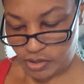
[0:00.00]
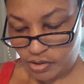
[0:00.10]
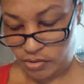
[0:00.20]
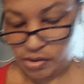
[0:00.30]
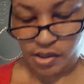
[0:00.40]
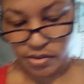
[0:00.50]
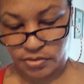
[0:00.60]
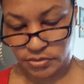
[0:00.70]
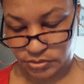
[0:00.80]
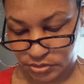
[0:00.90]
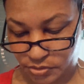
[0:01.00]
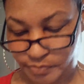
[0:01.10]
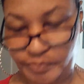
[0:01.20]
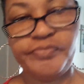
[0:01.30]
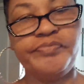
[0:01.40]
Okay, so
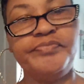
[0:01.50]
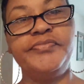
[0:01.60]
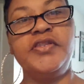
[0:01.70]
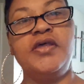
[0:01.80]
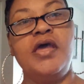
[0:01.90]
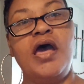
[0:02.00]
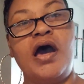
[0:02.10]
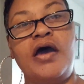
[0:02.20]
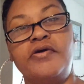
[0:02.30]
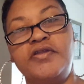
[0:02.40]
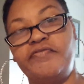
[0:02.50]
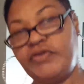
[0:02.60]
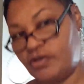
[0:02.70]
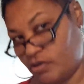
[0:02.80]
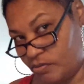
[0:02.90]
I know this
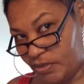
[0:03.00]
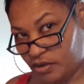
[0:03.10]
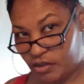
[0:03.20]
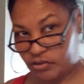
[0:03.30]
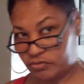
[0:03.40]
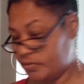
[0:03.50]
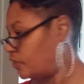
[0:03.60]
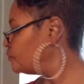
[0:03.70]
video gonna be long, but